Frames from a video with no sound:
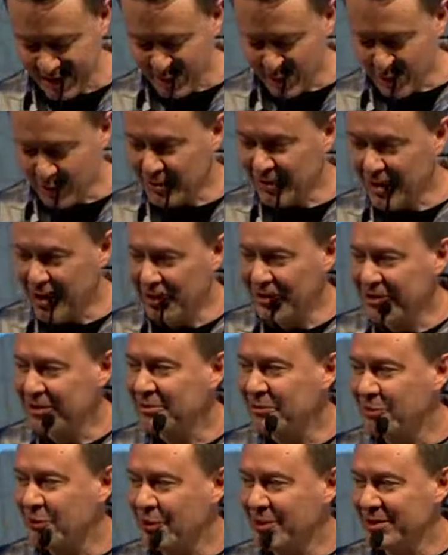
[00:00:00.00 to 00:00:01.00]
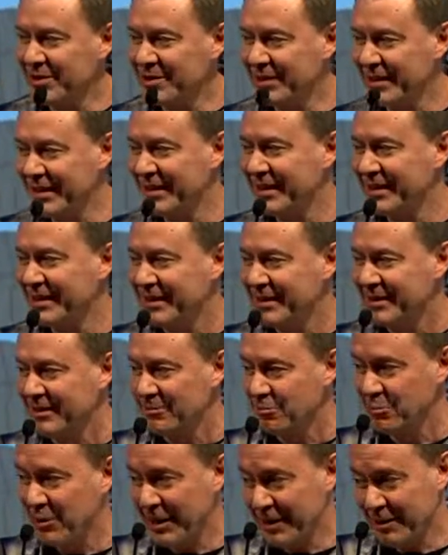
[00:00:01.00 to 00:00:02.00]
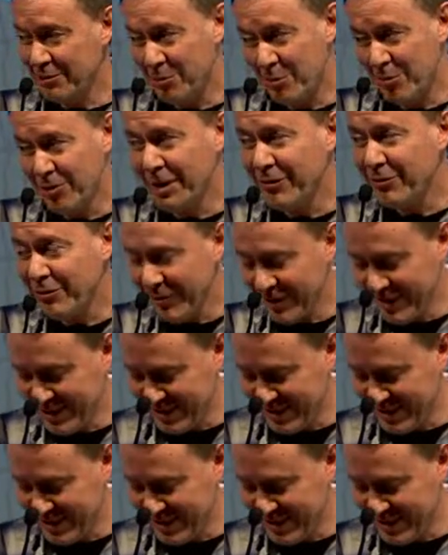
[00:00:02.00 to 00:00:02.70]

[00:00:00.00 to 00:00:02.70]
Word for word: Well, notice, firstly, Peter briefly